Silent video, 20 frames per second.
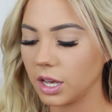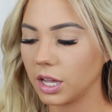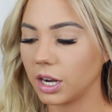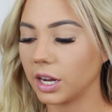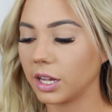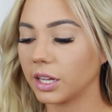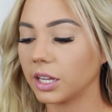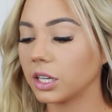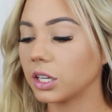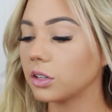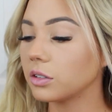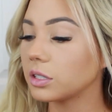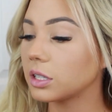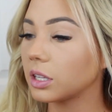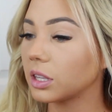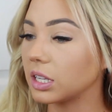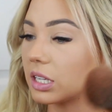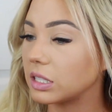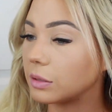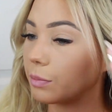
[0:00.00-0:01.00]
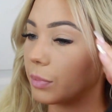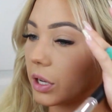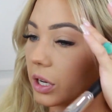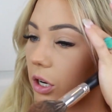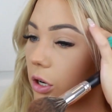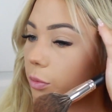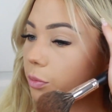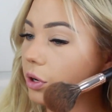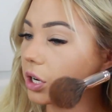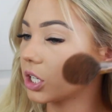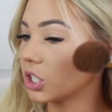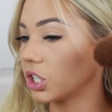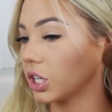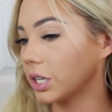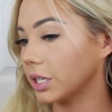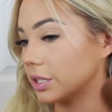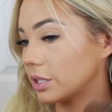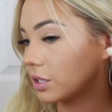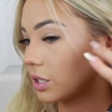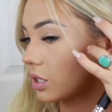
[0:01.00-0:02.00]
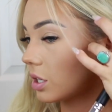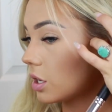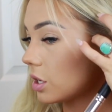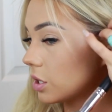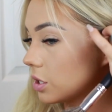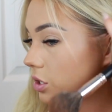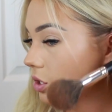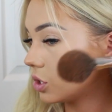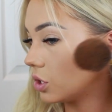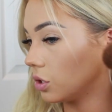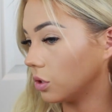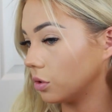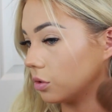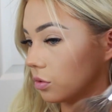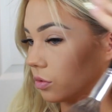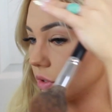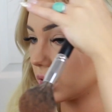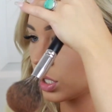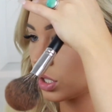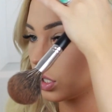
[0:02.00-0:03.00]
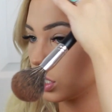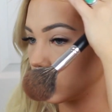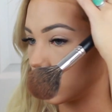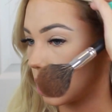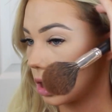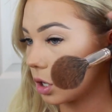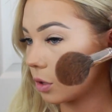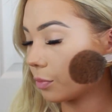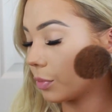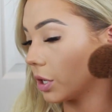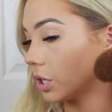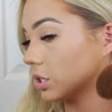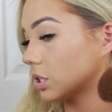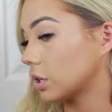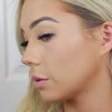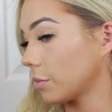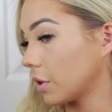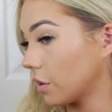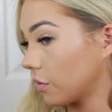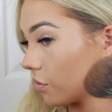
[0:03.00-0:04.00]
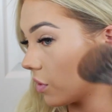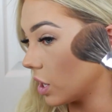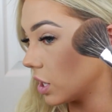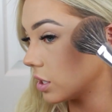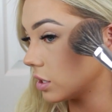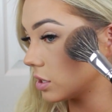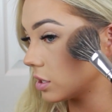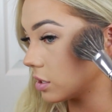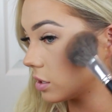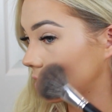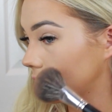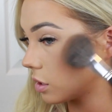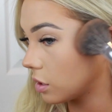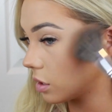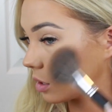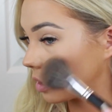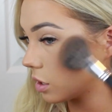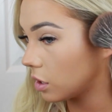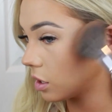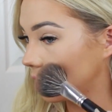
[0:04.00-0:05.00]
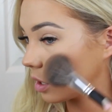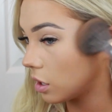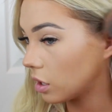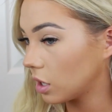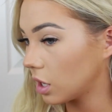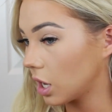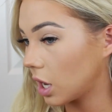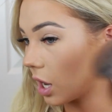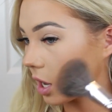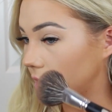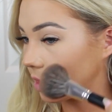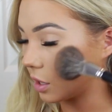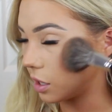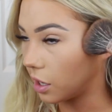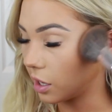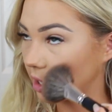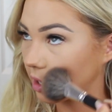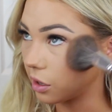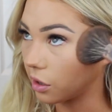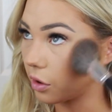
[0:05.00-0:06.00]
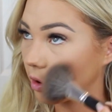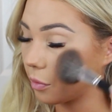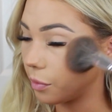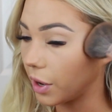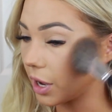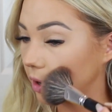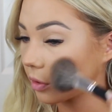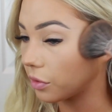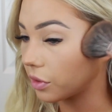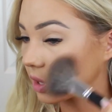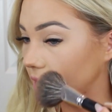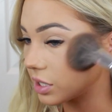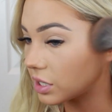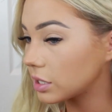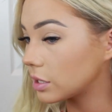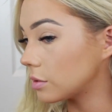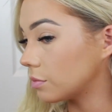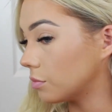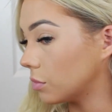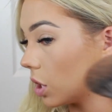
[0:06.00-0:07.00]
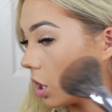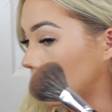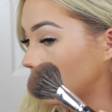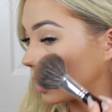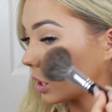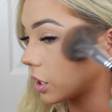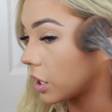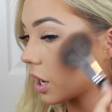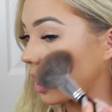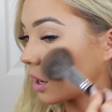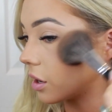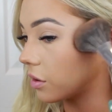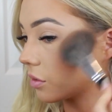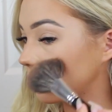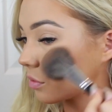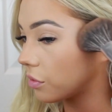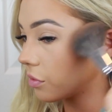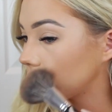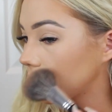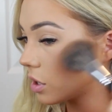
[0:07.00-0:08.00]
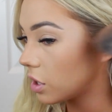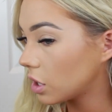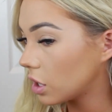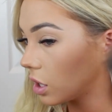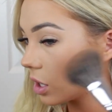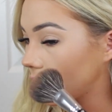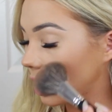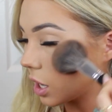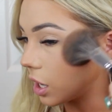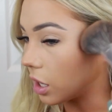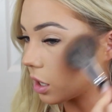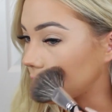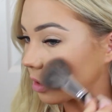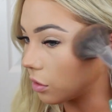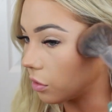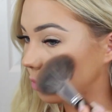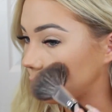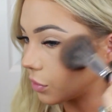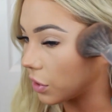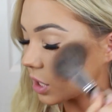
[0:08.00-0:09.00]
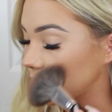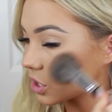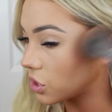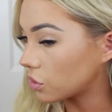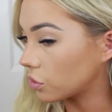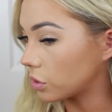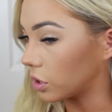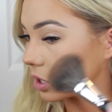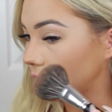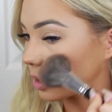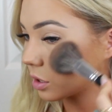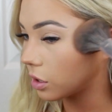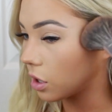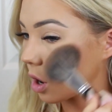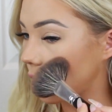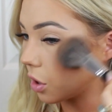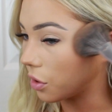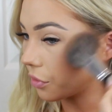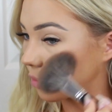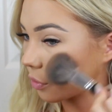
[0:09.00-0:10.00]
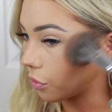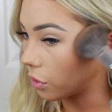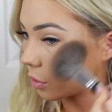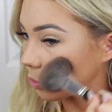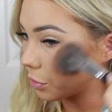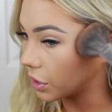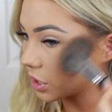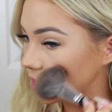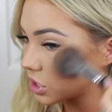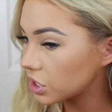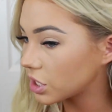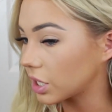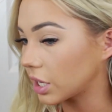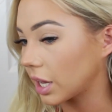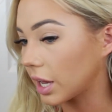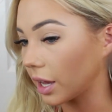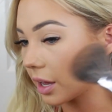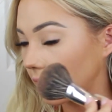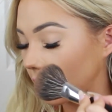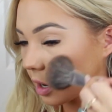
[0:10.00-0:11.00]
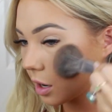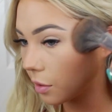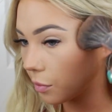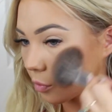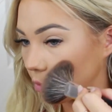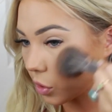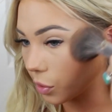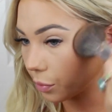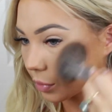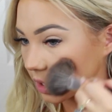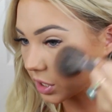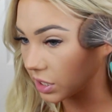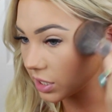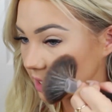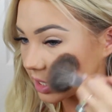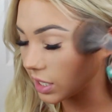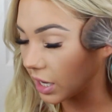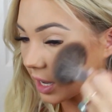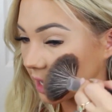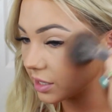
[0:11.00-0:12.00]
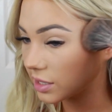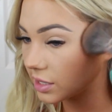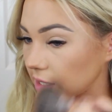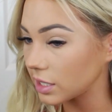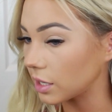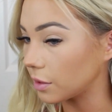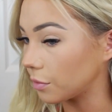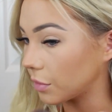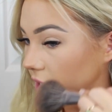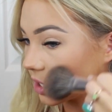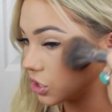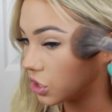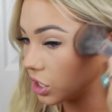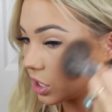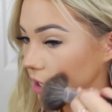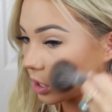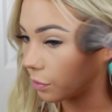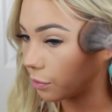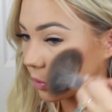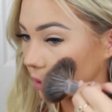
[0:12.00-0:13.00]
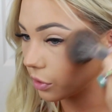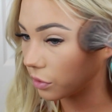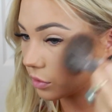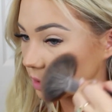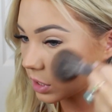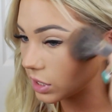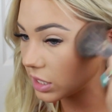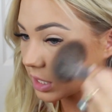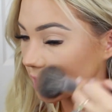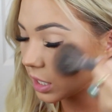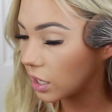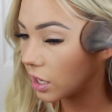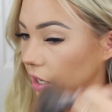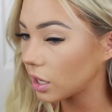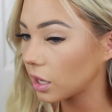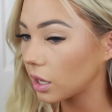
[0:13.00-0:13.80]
And I like using these bigger brushes to start bronzing my face. And then I can go back with a smaller kind of angle brush or contour brush to get more precise in my cheekbones.